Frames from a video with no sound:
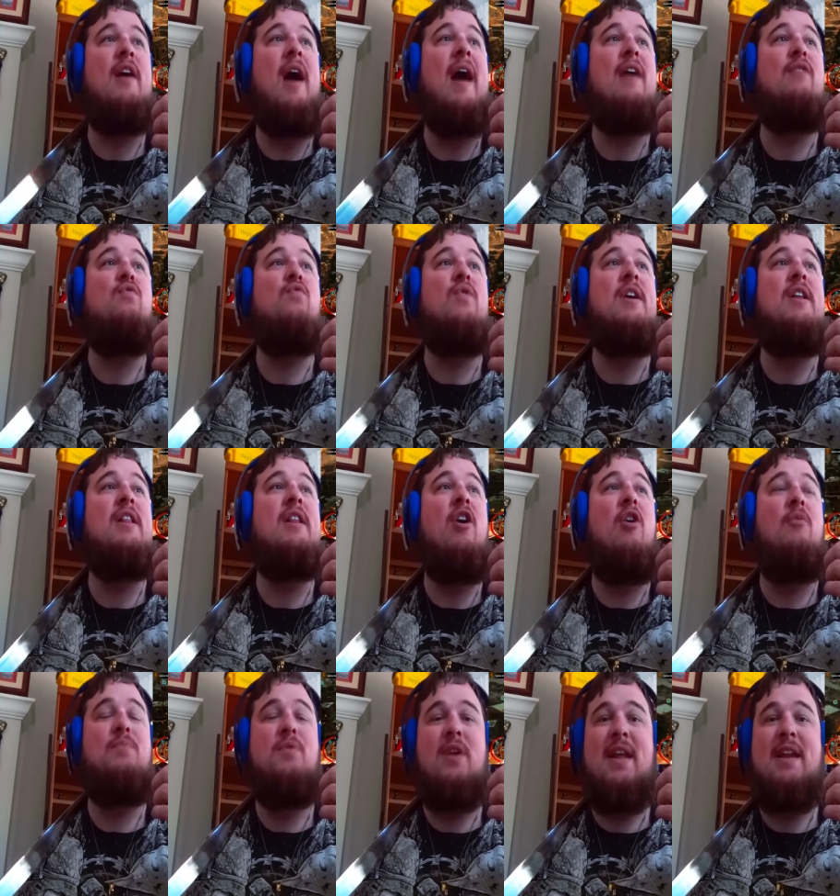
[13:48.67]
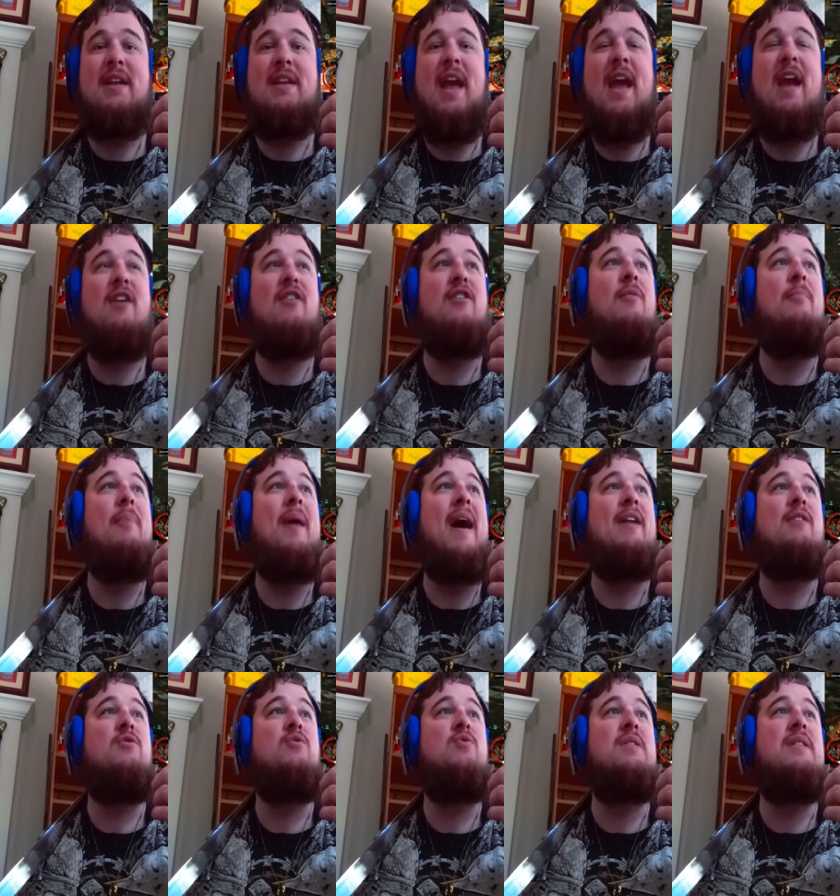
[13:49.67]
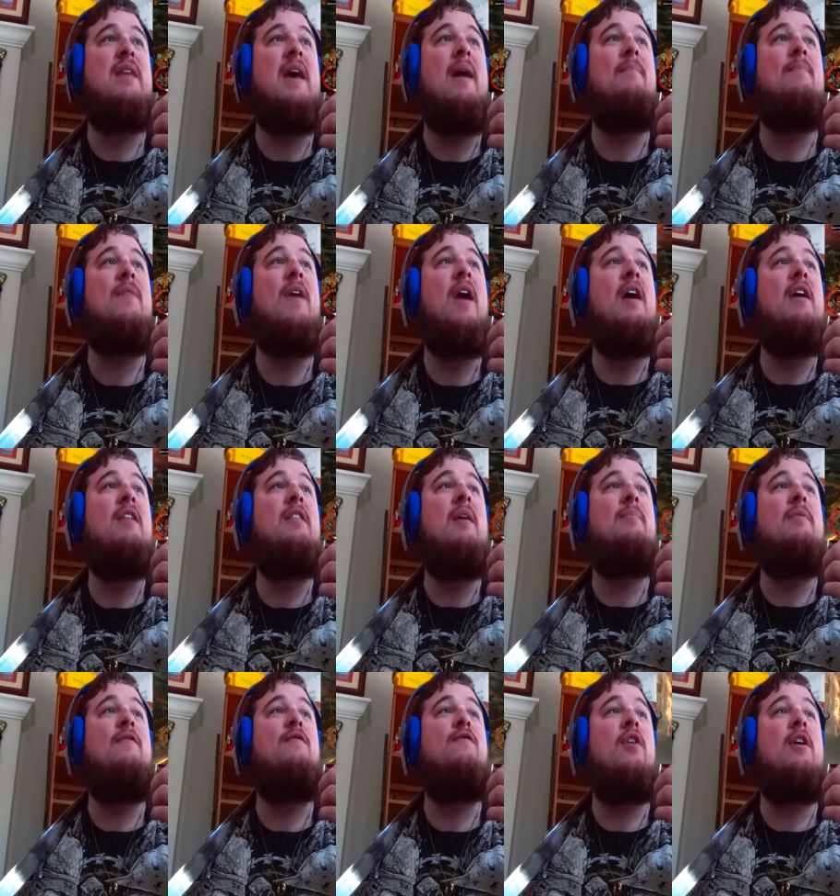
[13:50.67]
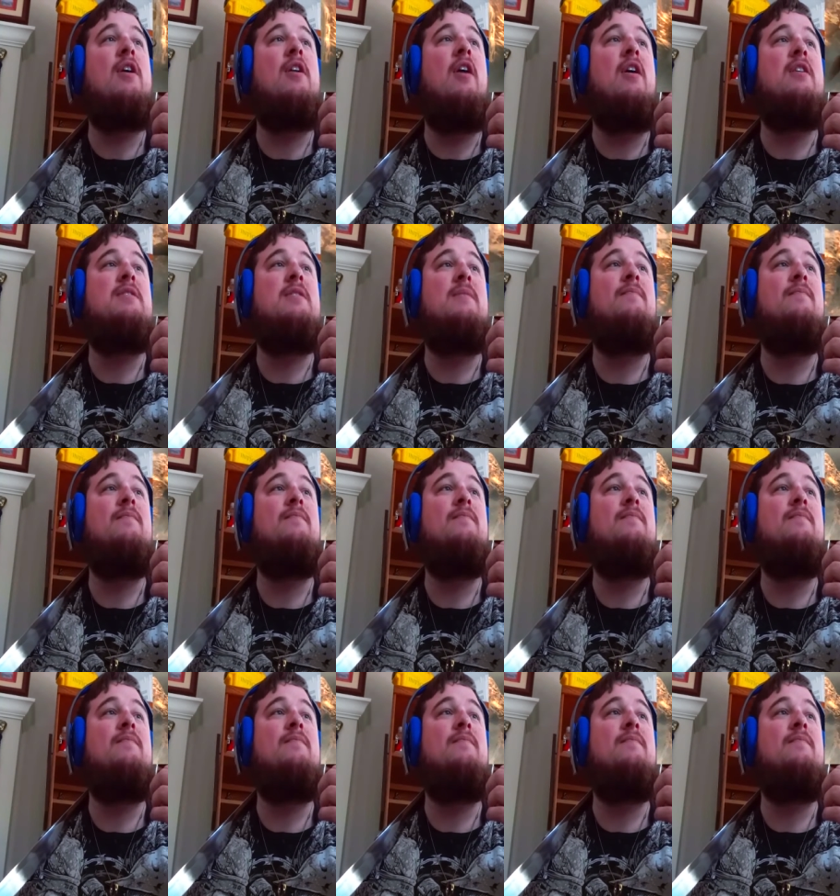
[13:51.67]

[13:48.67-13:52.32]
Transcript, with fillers: I really hope you get into aerial battles with them. That'd be friggin' awesome.